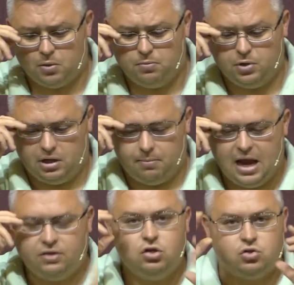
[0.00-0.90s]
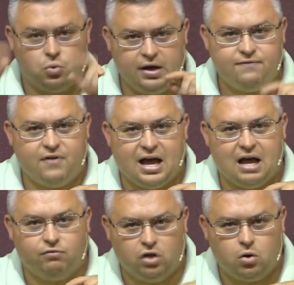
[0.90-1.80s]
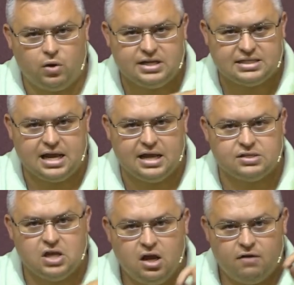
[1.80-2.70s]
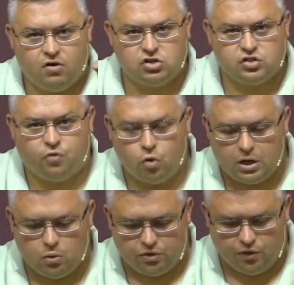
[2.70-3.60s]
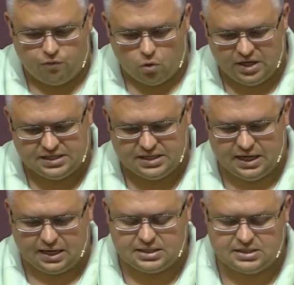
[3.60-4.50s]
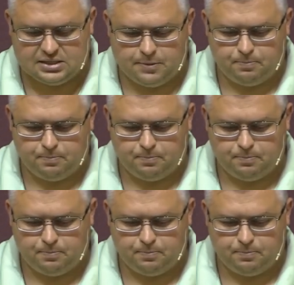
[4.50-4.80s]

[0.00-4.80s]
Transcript: But in Matthew 25, look at what he says, verses 41 through 46.